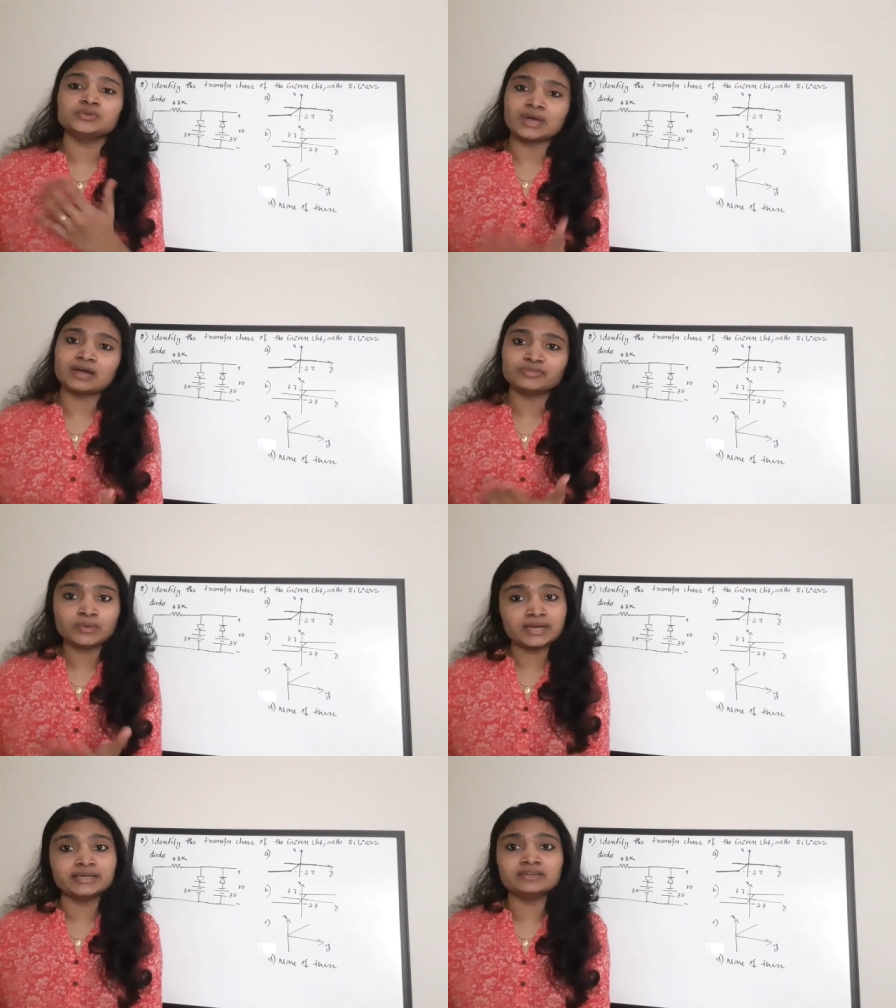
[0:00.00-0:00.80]
You have
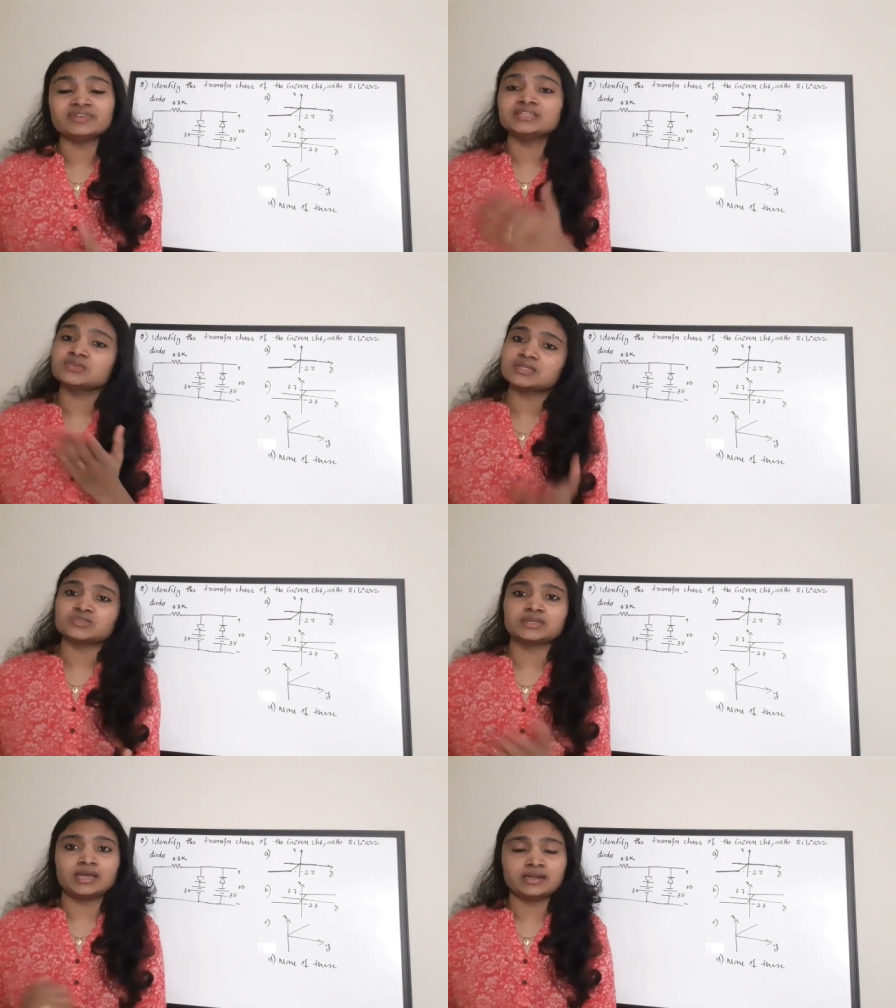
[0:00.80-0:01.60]
to identify the
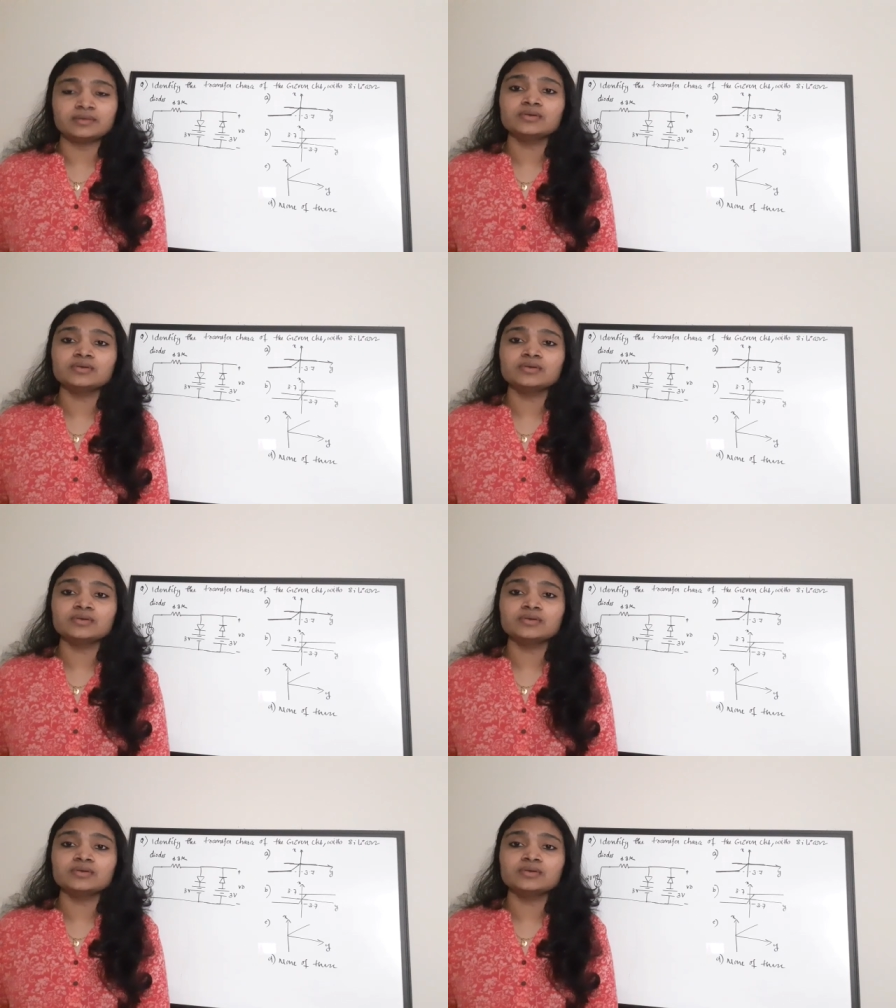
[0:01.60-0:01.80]
transfer chara.